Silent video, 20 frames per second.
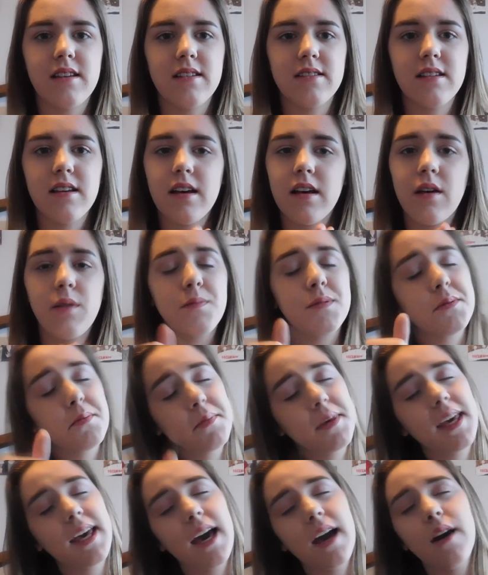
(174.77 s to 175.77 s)
as it helps
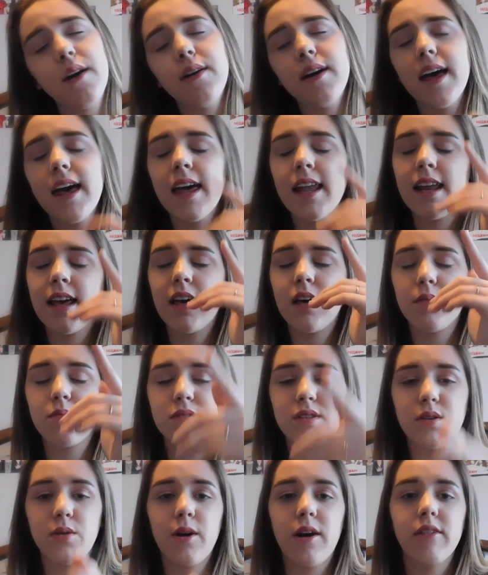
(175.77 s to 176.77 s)
me out and it
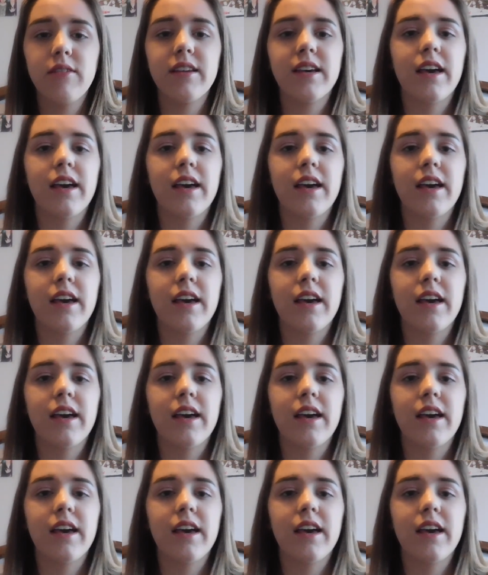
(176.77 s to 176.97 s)
helps you out to